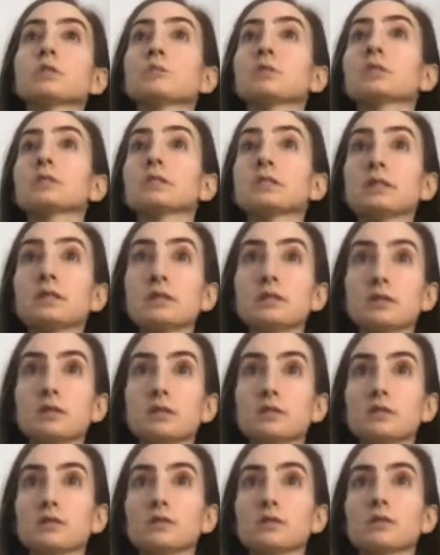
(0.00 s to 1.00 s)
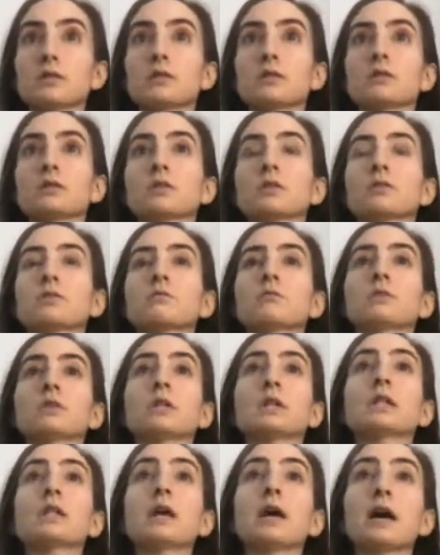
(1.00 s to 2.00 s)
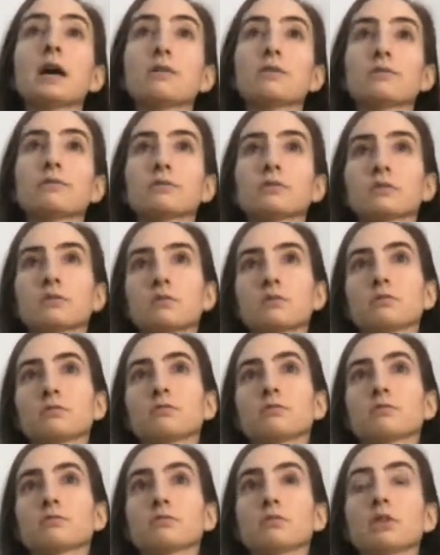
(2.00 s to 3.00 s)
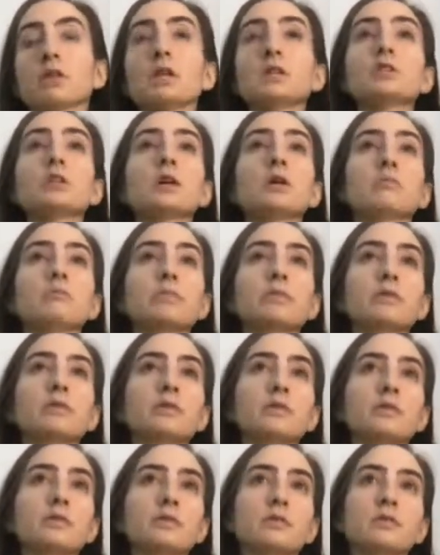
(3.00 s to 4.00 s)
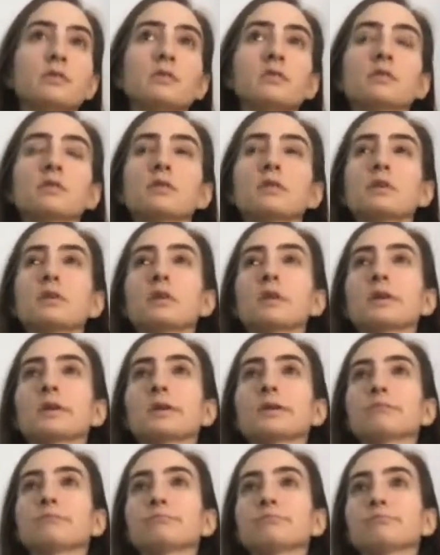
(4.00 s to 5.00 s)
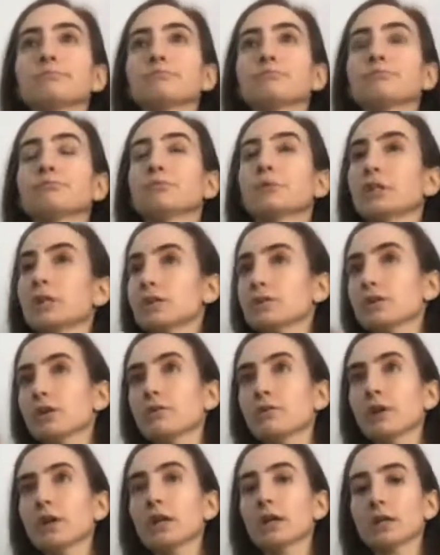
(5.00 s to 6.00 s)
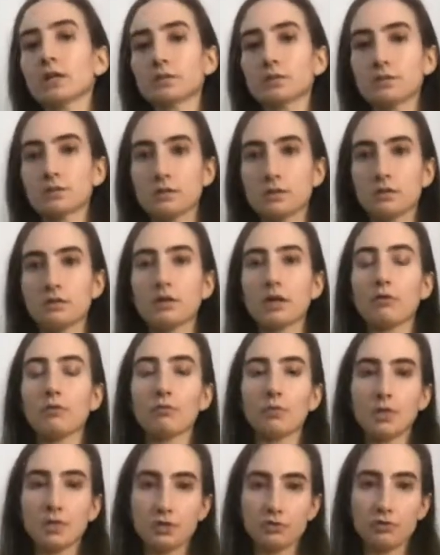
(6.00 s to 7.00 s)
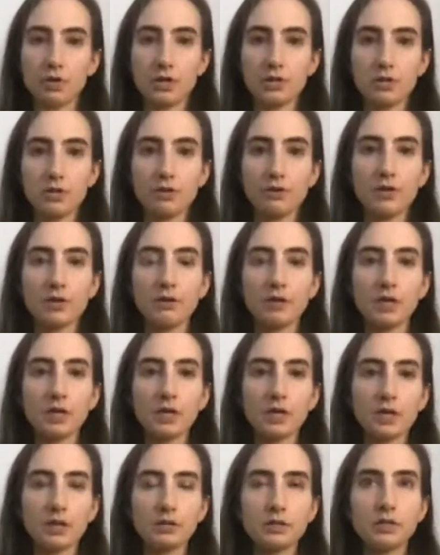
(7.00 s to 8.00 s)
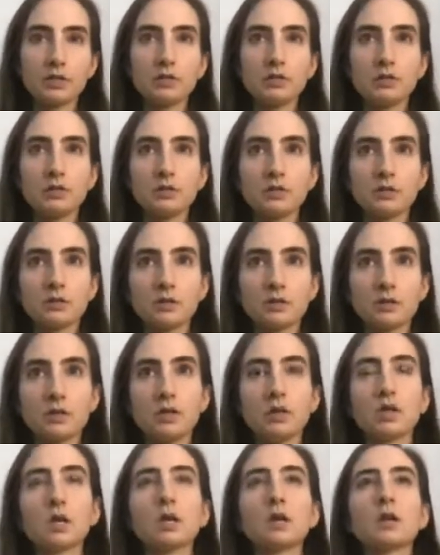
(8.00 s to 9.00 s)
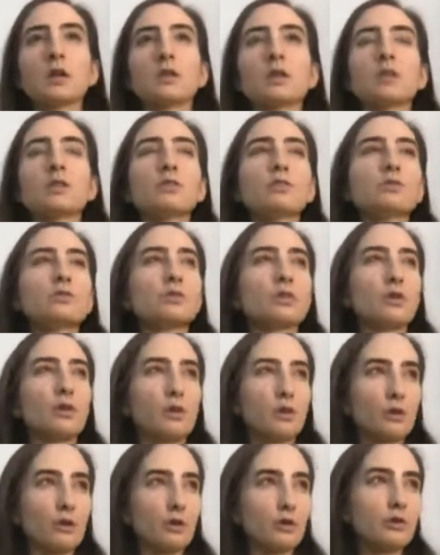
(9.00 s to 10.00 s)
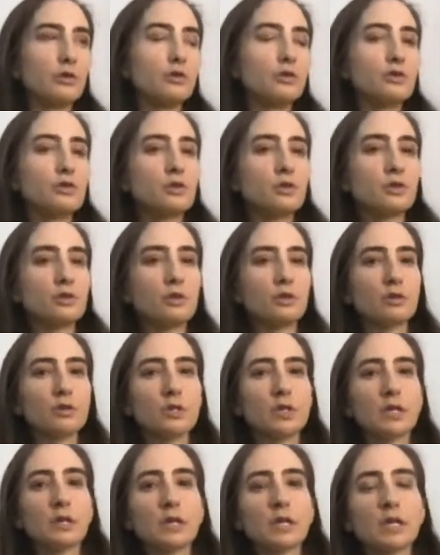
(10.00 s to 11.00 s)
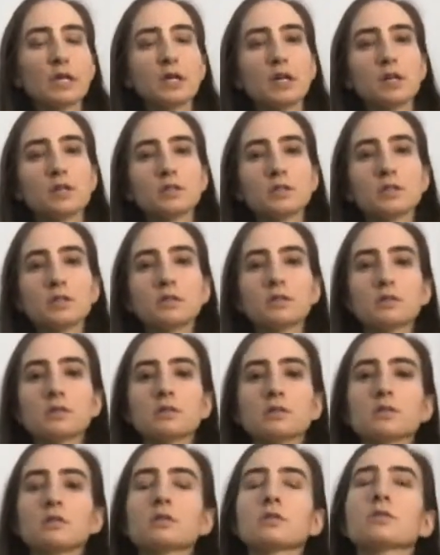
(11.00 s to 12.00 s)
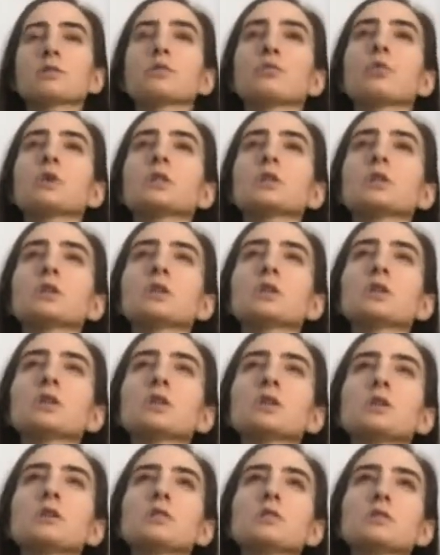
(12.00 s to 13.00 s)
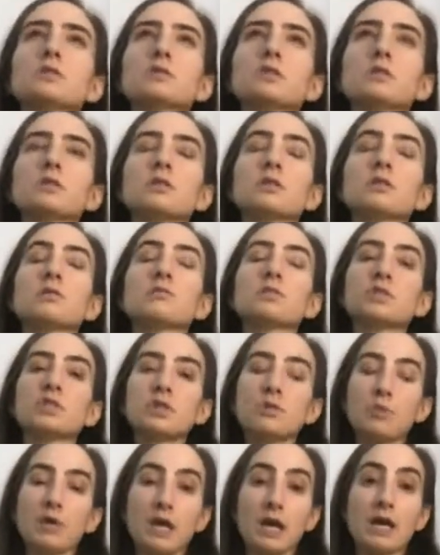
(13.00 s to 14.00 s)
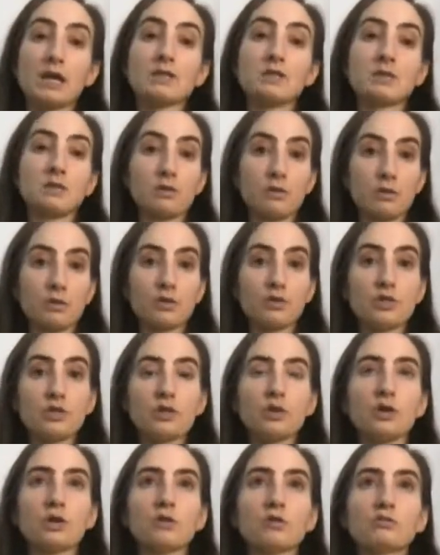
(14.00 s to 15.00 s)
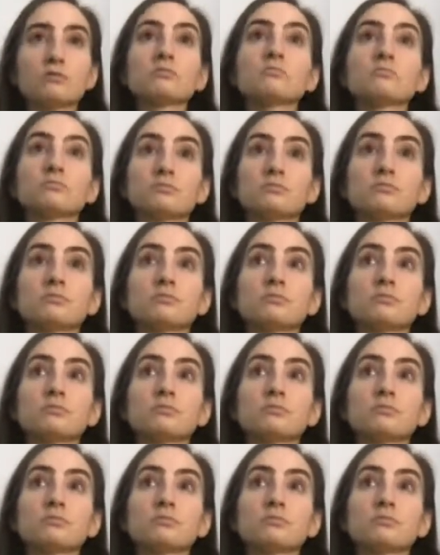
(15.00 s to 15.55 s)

when someone sneezes, when they laugh, when they jump, um, when they start running. That would be stress urinary incontinence. Mm-hmm. Then there's urge urinary incontinence, which is when someone has the urge to go,